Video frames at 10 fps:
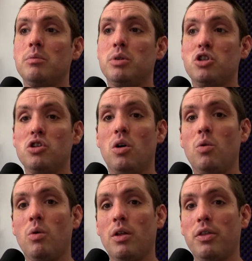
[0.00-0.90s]
but you
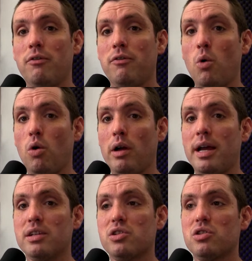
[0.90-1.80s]
don't want the
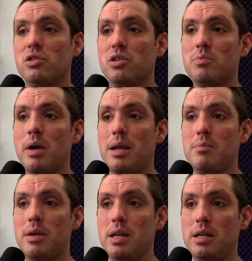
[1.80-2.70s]
4S, this
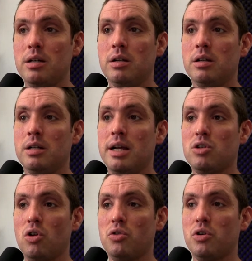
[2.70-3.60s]
might be a, a
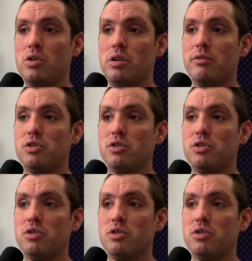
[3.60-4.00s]
nice alternative.